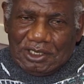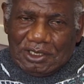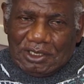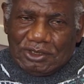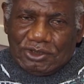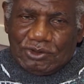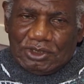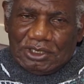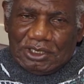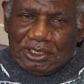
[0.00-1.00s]
And
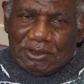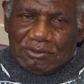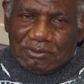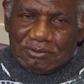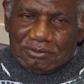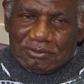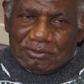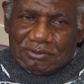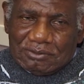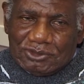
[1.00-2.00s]
during the
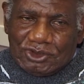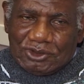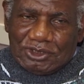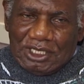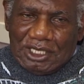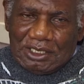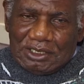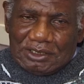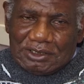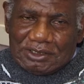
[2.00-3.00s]
those
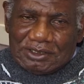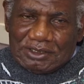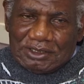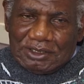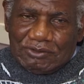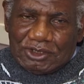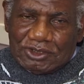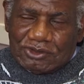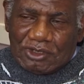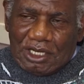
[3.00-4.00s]
days, he
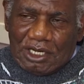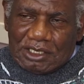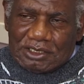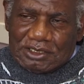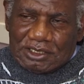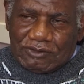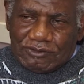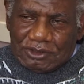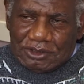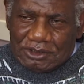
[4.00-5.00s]
was tried at
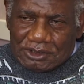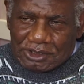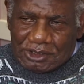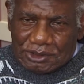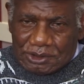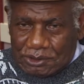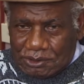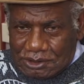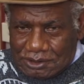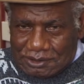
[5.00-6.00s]
Stafford Crown
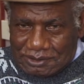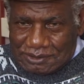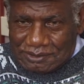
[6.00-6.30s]
Court.